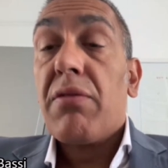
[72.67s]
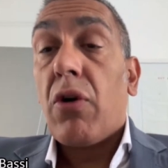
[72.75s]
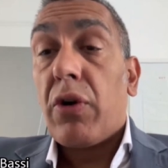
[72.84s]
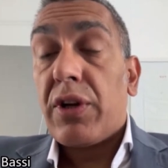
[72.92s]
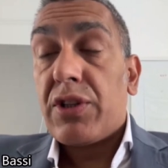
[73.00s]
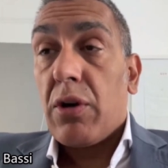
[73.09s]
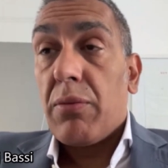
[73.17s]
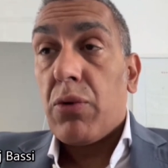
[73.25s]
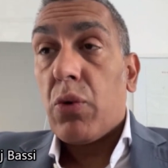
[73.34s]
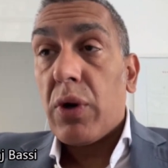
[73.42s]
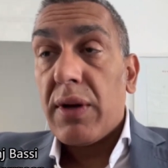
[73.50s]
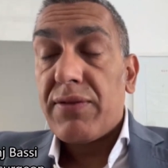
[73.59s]
For
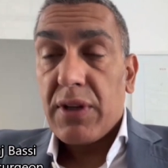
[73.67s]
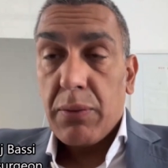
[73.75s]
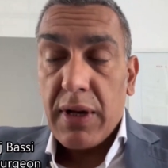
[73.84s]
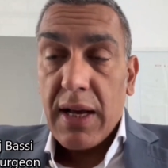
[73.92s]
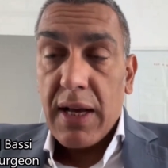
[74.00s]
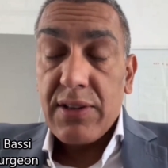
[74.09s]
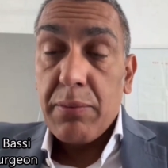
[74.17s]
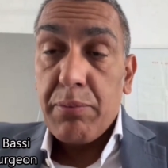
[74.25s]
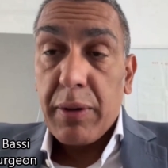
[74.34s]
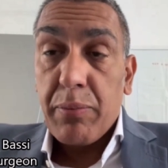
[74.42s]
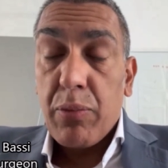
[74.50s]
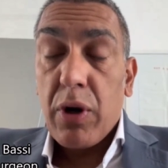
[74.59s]
example, if someone has a
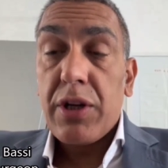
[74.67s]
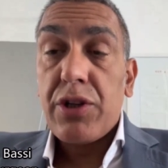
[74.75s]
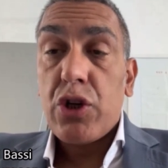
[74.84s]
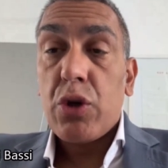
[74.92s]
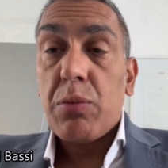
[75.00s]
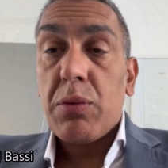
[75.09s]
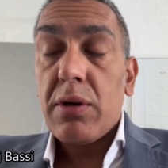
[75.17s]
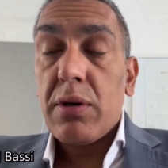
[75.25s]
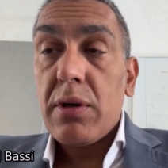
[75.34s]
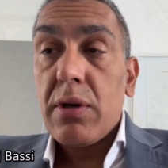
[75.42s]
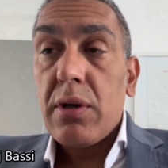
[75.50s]
big brain tumour